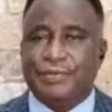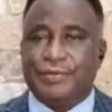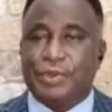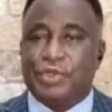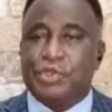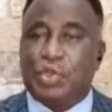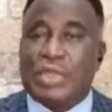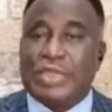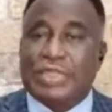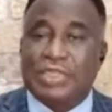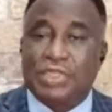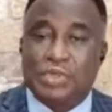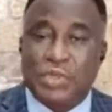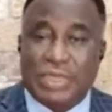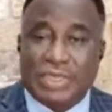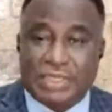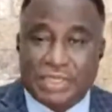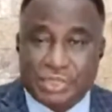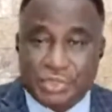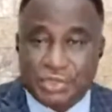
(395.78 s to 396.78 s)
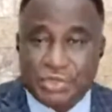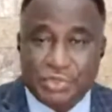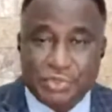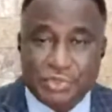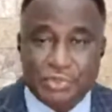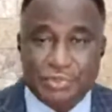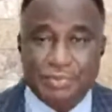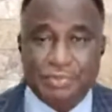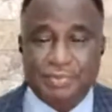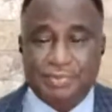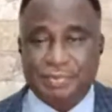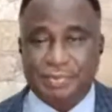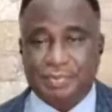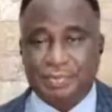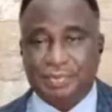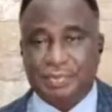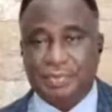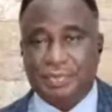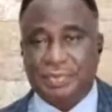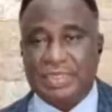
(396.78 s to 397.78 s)
for 2022,
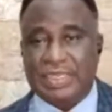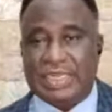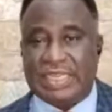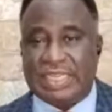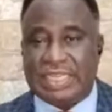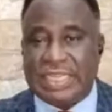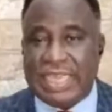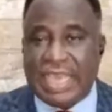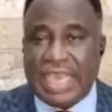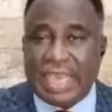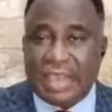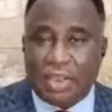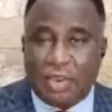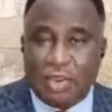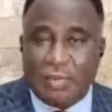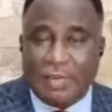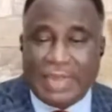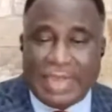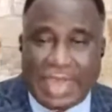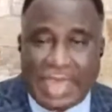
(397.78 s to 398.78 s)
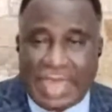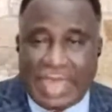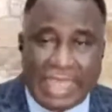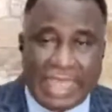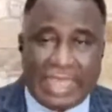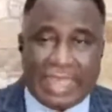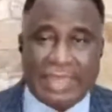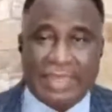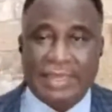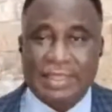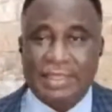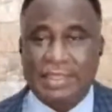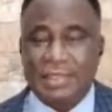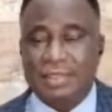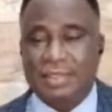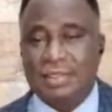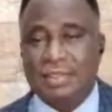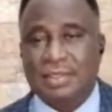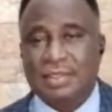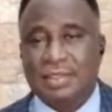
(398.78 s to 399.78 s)
the year coming ahead.
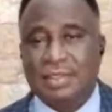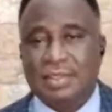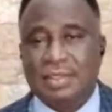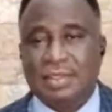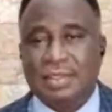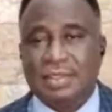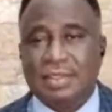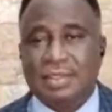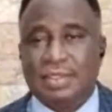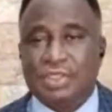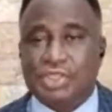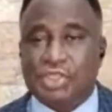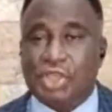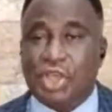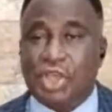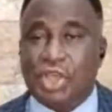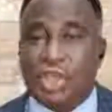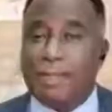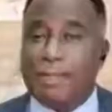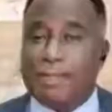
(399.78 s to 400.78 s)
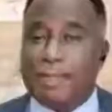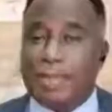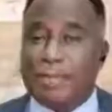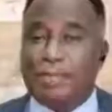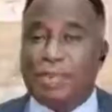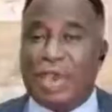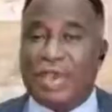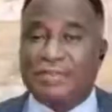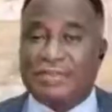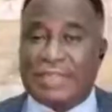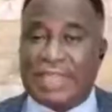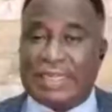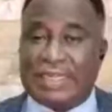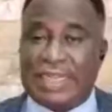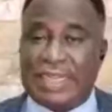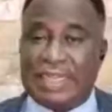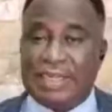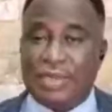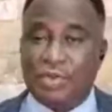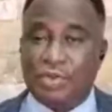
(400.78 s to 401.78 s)
Some people have
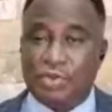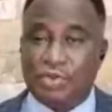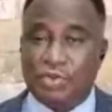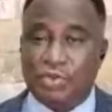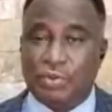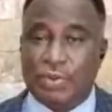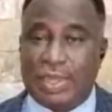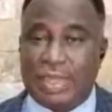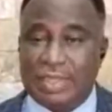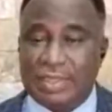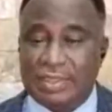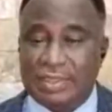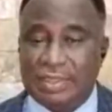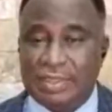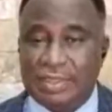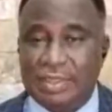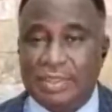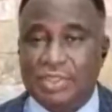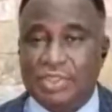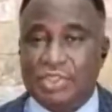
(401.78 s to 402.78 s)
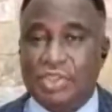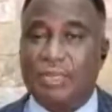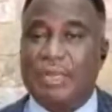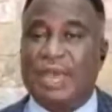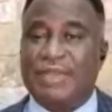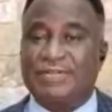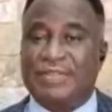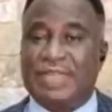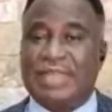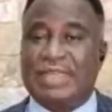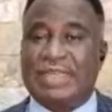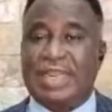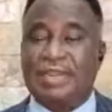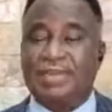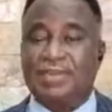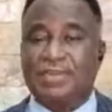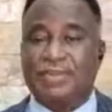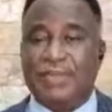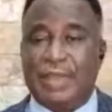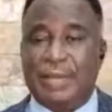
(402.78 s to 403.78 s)
started in October, some have started
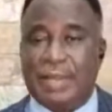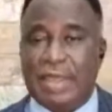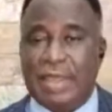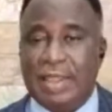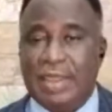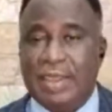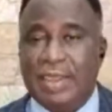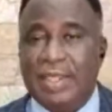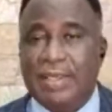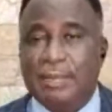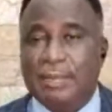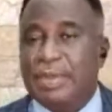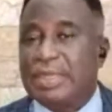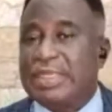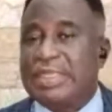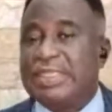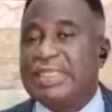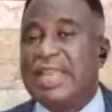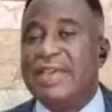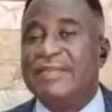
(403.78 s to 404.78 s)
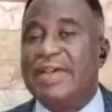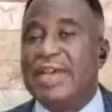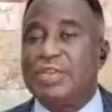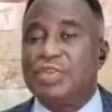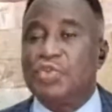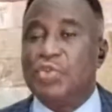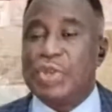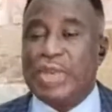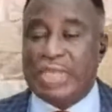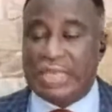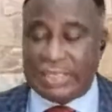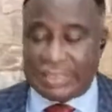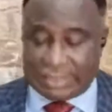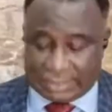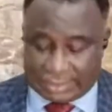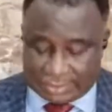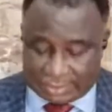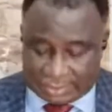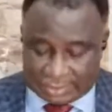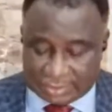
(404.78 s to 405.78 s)
November, but it's never too
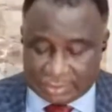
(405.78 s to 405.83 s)
late.